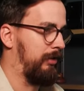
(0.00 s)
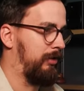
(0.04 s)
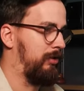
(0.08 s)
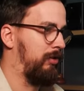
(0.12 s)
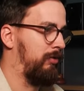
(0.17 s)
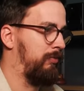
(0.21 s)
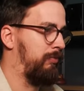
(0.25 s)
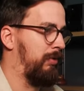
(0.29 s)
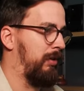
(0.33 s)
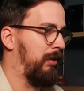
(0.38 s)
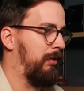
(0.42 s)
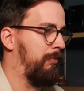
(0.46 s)

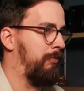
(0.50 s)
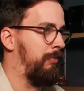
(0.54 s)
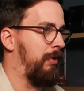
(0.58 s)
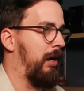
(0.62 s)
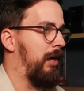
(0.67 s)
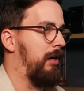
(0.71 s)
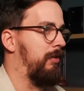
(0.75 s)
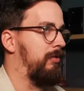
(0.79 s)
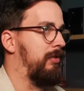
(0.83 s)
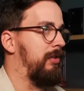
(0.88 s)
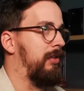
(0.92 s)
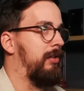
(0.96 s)
open the
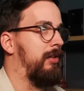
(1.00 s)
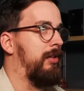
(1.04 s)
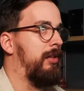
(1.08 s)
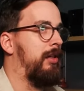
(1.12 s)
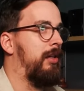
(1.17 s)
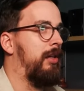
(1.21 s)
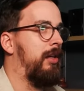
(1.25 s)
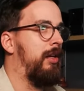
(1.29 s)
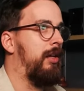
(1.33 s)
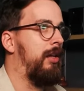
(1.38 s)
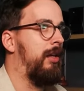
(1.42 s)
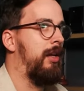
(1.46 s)
browser
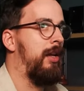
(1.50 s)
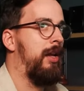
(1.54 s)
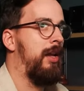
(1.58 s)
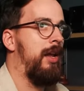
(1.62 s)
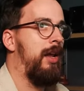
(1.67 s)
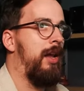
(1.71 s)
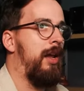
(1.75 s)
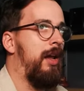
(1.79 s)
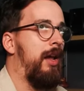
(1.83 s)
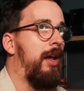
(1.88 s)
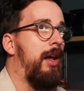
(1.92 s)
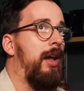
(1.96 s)

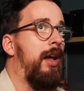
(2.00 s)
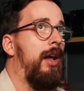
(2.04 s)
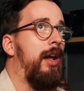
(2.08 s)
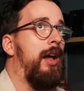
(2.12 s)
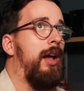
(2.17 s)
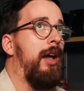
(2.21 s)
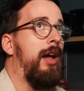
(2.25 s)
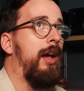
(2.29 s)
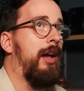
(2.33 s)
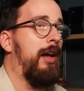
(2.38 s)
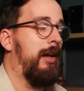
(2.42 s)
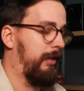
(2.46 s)

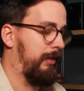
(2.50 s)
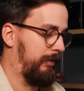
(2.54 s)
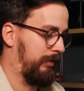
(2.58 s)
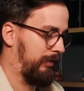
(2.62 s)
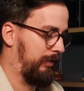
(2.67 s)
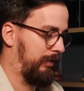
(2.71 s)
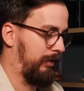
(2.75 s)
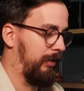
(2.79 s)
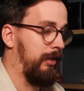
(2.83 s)
and